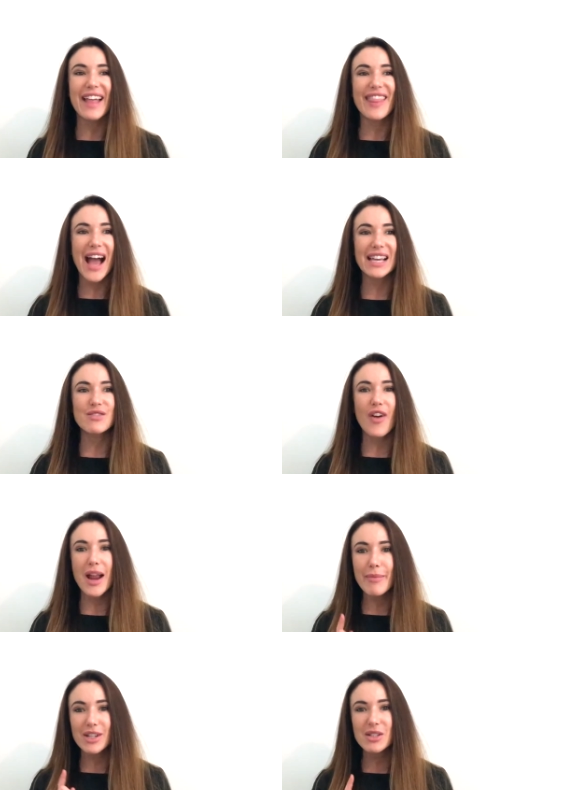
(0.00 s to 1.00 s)
and that is
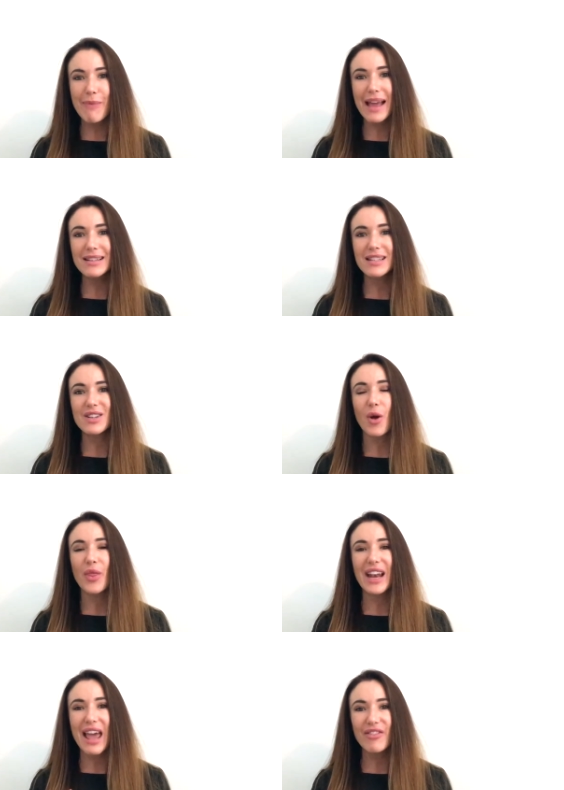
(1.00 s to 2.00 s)
very much dependent on
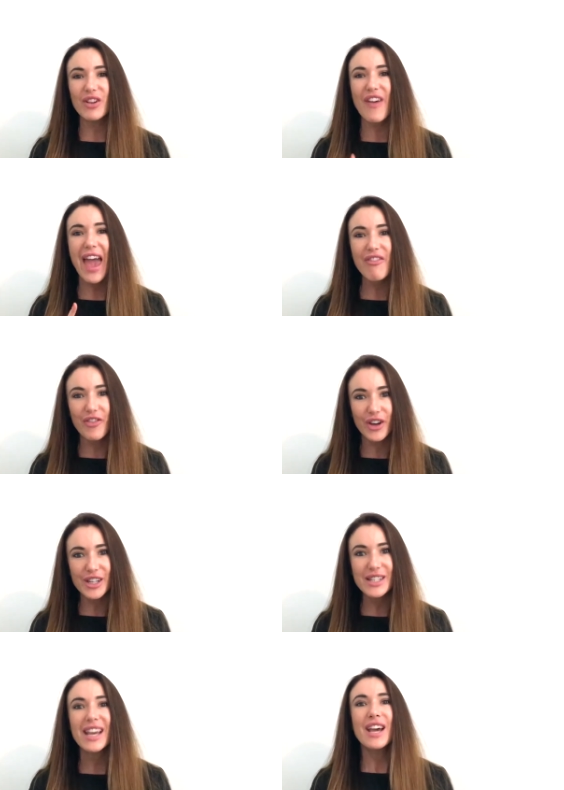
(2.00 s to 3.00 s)
the level of
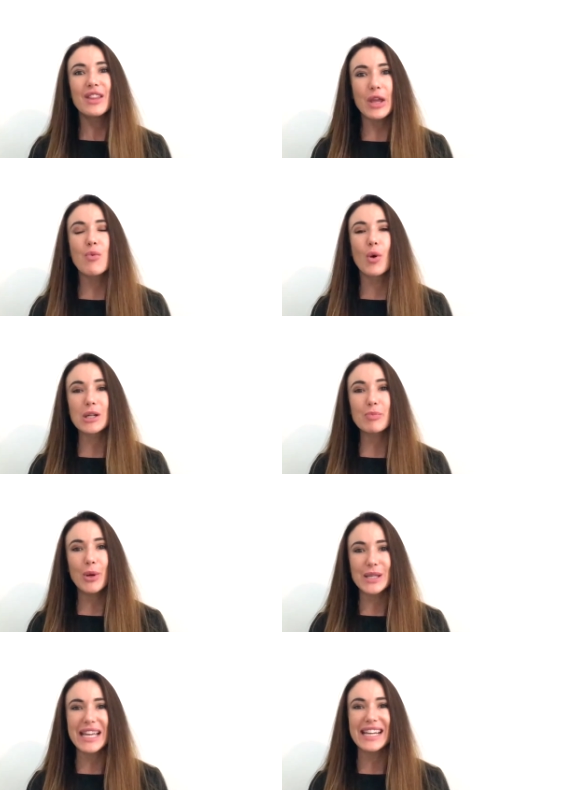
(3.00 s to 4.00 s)
effort that you want to
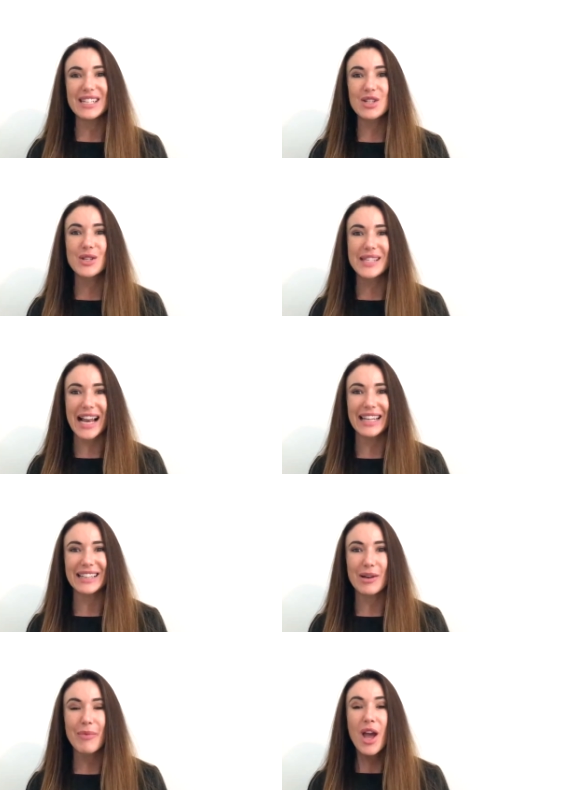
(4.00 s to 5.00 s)
put into selling
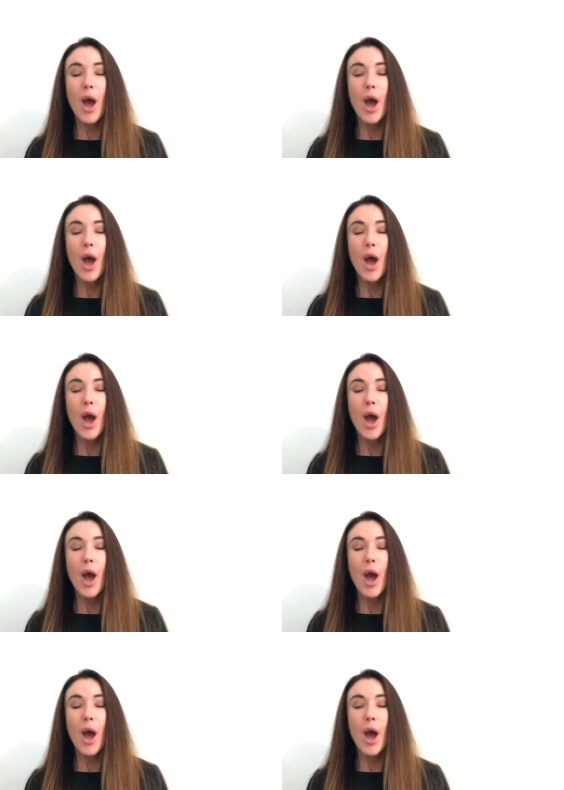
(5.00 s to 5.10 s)
them.